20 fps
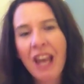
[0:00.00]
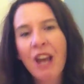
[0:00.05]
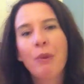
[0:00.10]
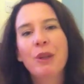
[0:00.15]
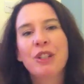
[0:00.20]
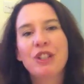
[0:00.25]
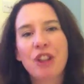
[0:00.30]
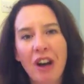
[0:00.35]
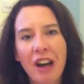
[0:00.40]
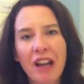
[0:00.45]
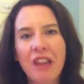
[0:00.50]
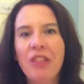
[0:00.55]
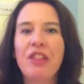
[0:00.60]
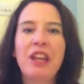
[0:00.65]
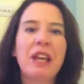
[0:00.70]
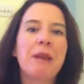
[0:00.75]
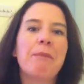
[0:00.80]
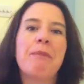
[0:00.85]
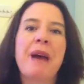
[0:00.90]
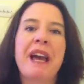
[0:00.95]
which I
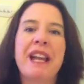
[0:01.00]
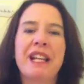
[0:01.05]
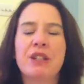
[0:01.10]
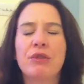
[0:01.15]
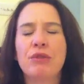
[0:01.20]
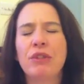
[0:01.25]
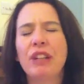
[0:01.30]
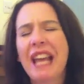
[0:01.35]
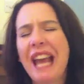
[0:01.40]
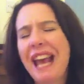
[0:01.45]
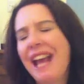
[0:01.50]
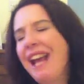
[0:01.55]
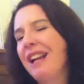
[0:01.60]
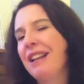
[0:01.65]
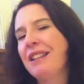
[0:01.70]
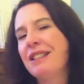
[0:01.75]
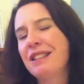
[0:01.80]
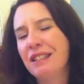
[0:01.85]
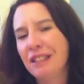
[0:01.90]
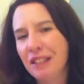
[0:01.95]
think makes for an
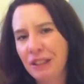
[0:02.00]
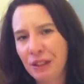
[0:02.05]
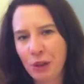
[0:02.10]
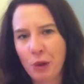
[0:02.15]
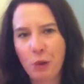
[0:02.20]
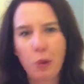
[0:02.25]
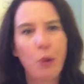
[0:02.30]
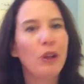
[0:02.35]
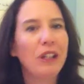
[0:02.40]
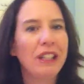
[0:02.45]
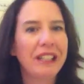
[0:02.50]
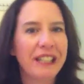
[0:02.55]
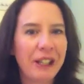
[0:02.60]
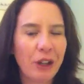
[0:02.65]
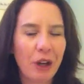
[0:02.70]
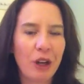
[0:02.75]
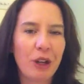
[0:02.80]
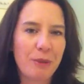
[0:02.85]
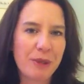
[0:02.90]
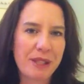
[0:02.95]
excellent quality
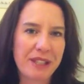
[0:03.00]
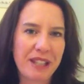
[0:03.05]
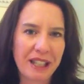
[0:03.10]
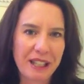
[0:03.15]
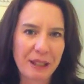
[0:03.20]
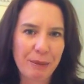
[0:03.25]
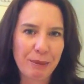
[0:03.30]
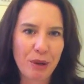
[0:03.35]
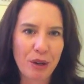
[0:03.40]
home study